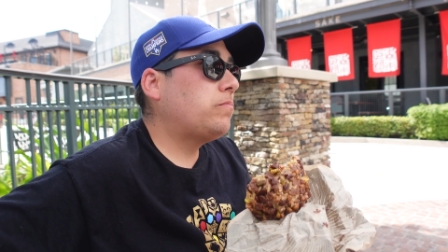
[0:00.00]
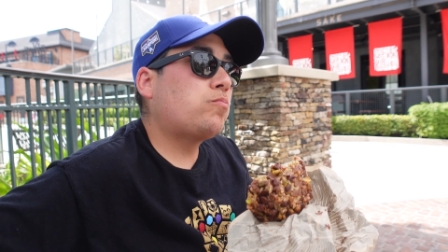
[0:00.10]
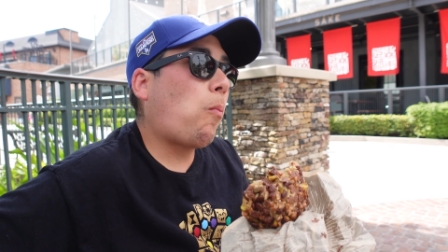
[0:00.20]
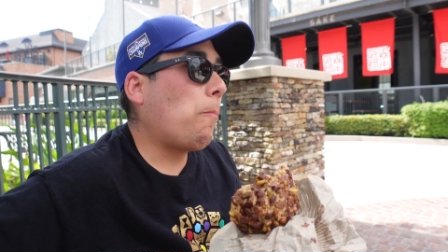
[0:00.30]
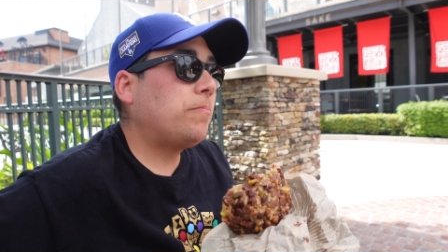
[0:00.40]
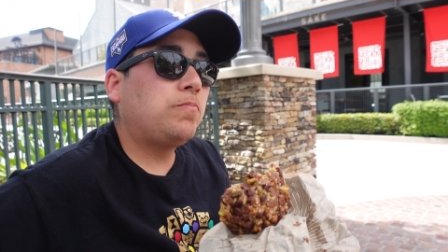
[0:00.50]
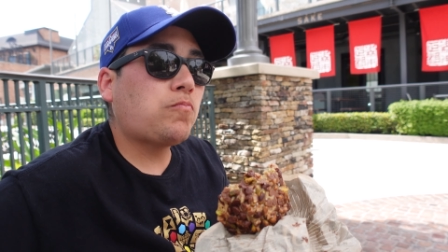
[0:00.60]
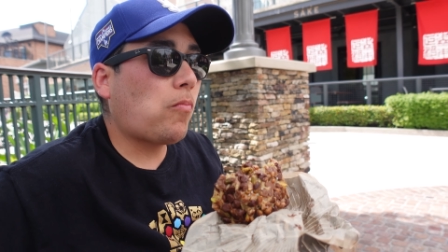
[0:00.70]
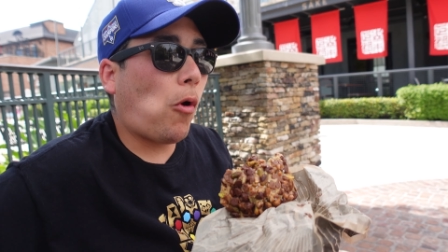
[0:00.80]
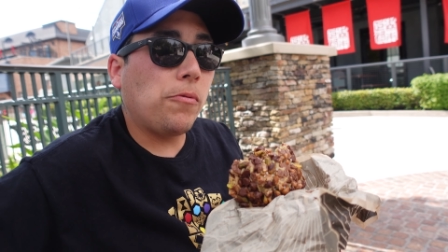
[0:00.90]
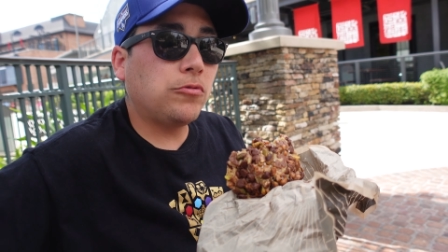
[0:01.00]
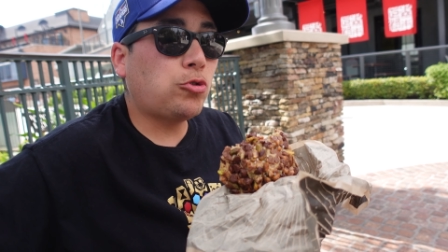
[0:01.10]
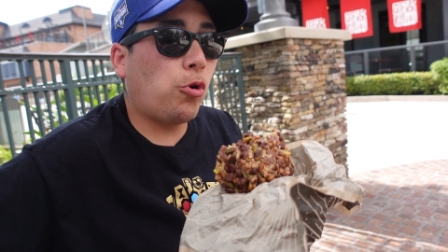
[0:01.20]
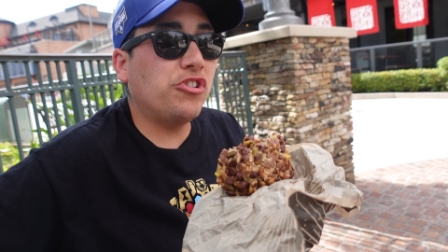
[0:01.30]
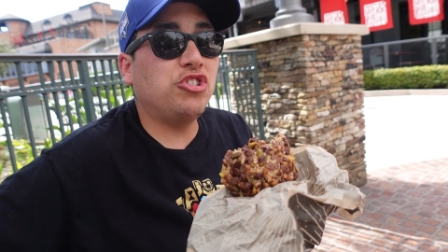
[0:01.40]
Let me try this.
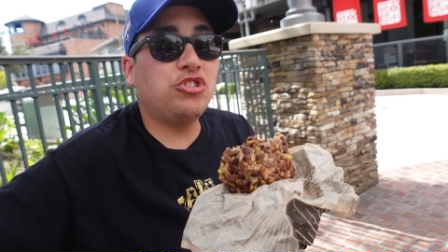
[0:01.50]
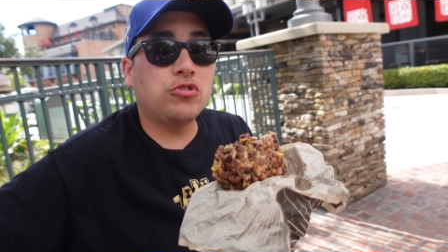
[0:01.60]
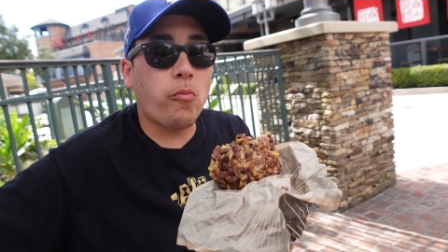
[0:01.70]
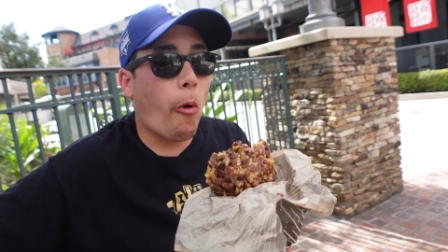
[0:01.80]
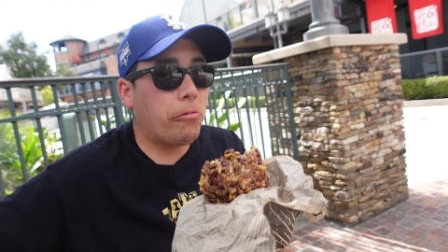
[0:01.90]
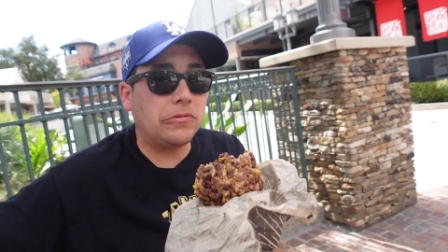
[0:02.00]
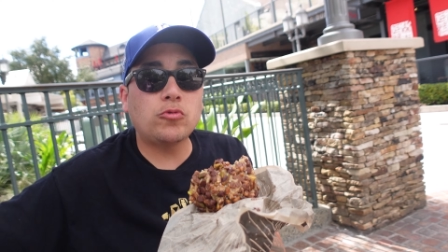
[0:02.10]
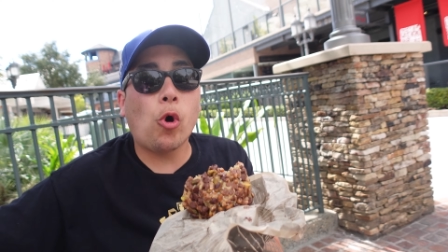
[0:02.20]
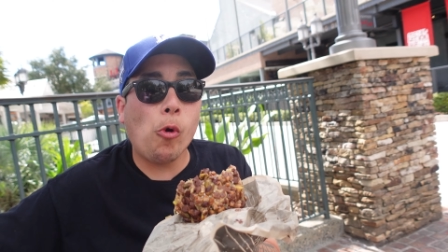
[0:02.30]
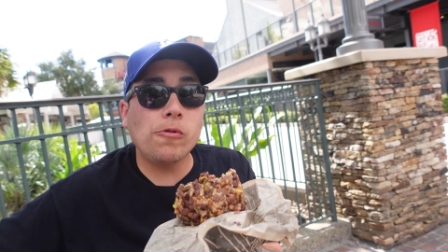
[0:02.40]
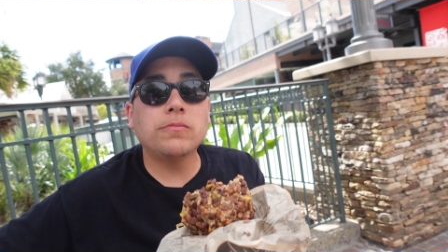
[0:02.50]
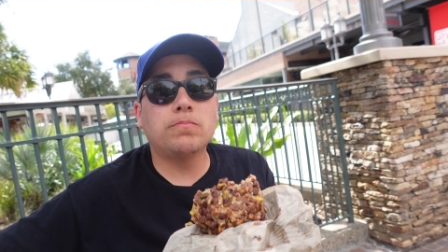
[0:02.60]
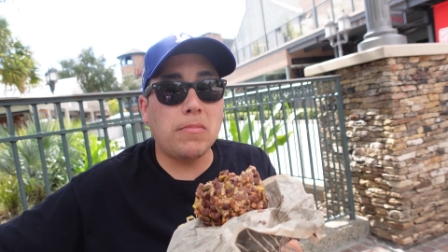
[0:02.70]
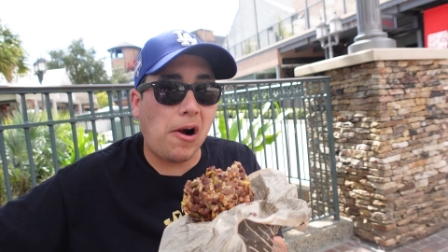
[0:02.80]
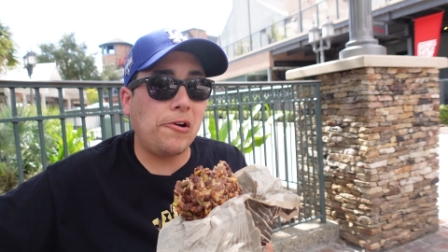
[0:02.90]
Holy shit. Oh
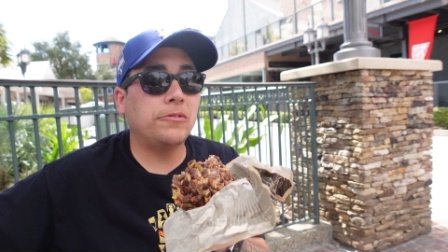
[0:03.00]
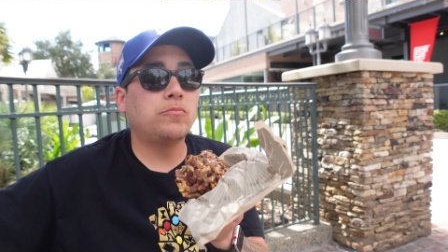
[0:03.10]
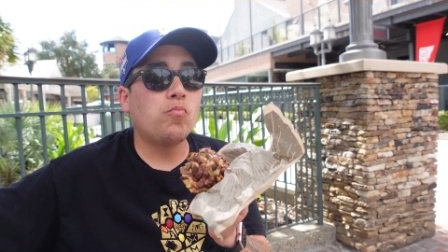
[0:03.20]
my.